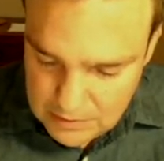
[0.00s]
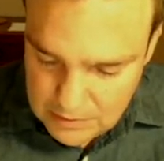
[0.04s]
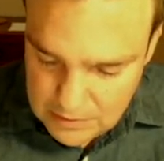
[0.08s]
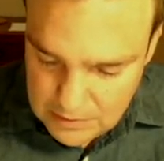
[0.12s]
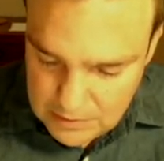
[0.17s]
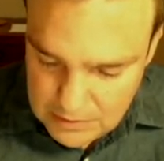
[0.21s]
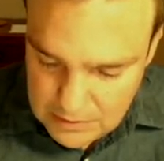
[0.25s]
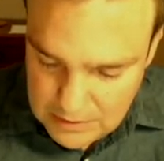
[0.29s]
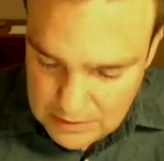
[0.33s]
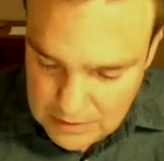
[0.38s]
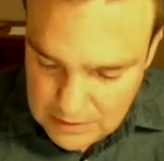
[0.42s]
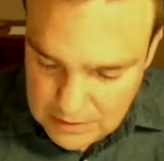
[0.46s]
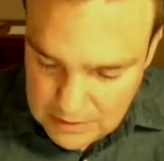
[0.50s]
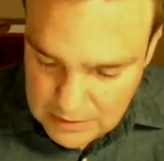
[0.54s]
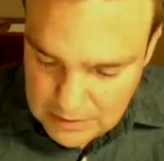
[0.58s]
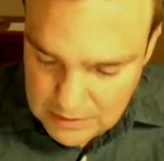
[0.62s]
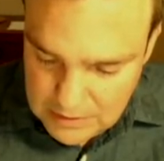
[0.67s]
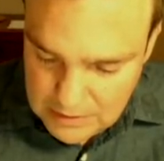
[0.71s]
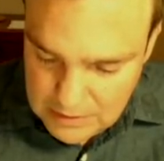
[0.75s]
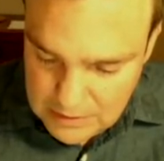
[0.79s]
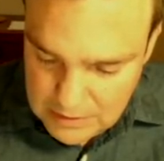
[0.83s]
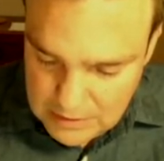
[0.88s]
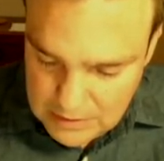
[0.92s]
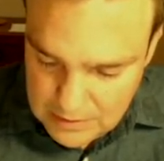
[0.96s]

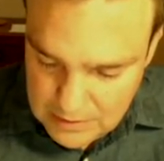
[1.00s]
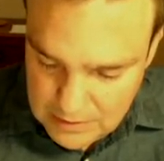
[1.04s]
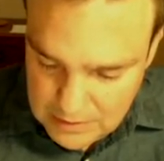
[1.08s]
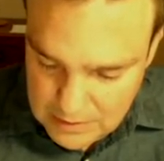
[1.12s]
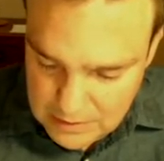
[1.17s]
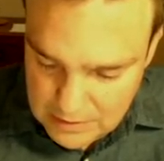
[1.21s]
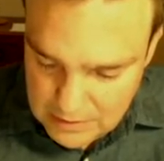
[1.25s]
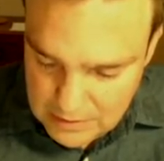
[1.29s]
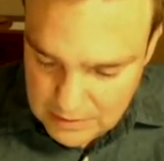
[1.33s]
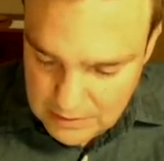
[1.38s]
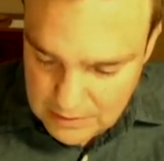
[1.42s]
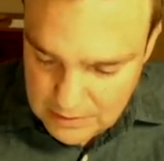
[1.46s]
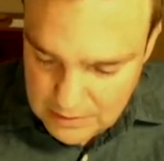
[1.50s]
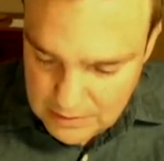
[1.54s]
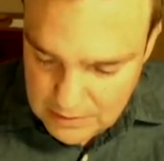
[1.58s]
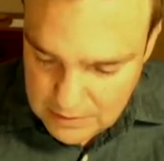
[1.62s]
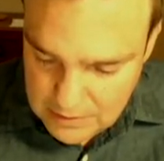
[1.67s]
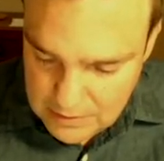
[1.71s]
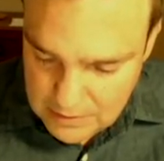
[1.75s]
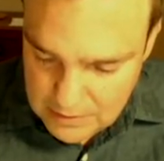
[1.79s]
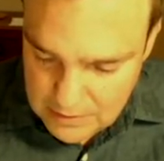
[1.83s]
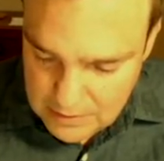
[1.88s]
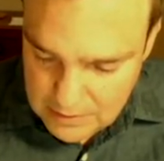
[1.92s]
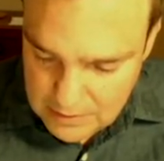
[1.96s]
En
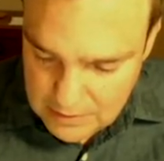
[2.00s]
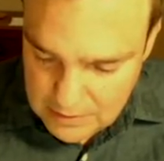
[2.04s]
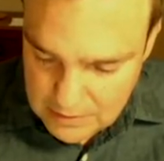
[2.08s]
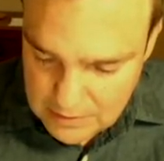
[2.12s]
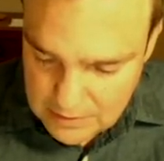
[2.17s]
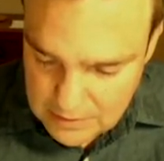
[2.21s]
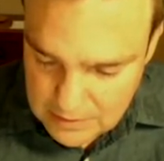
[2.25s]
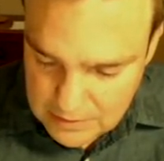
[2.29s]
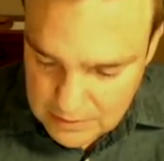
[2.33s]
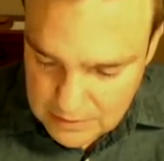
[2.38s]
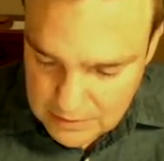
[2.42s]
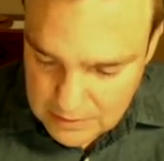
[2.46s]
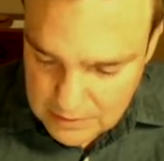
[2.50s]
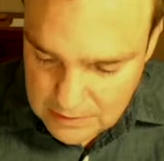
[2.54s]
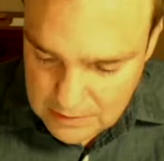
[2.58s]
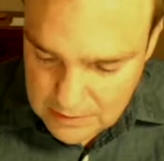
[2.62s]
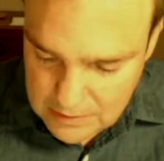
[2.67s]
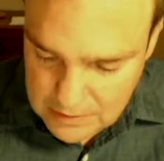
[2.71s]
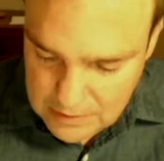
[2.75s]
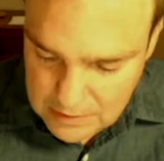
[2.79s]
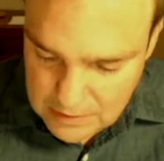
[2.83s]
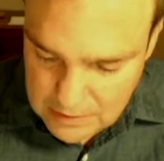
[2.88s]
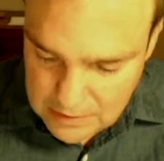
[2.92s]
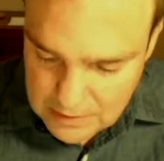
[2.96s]
and
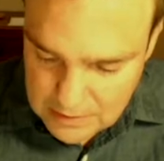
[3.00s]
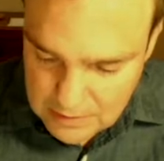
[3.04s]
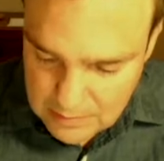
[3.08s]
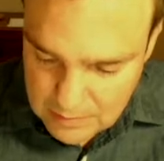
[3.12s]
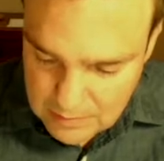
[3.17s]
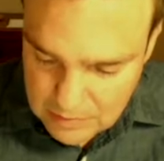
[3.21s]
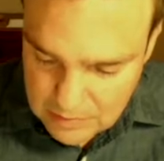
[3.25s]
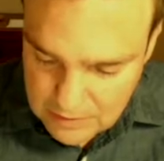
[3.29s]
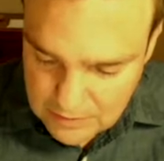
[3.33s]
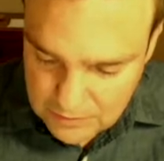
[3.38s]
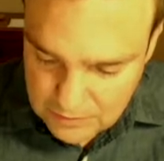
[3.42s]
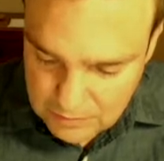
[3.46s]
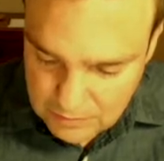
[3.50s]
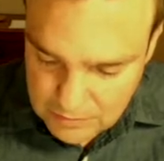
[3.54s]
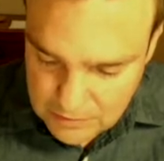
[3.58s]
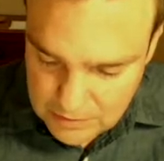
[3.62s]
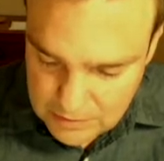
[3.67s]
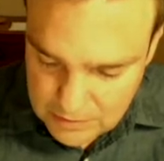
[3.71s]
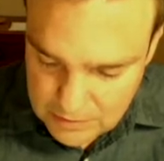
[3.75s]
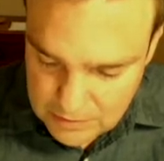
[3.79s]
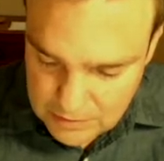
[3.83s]
En plus 1